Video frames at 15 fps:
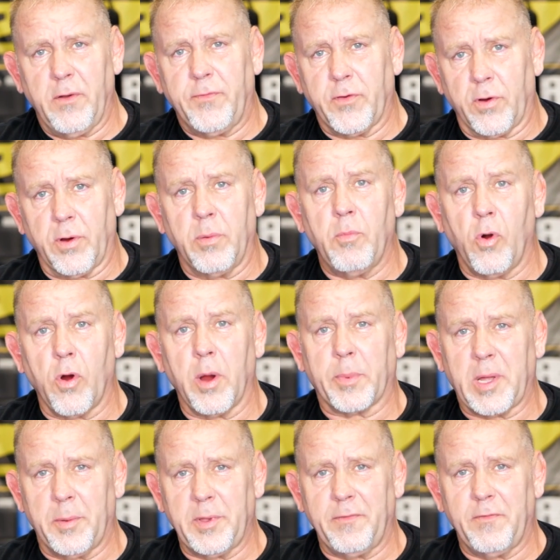for more
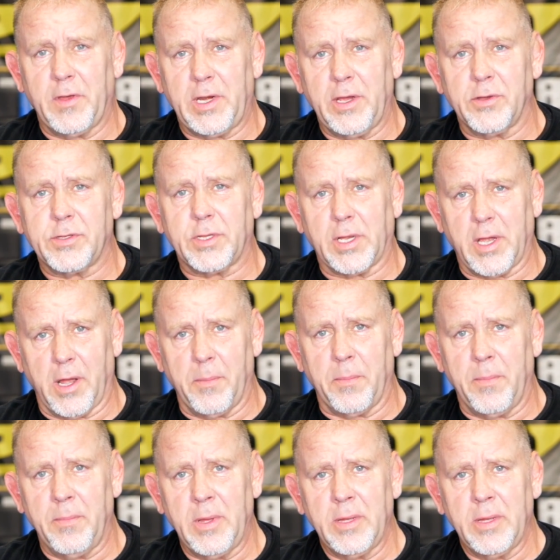upcoming videos to come.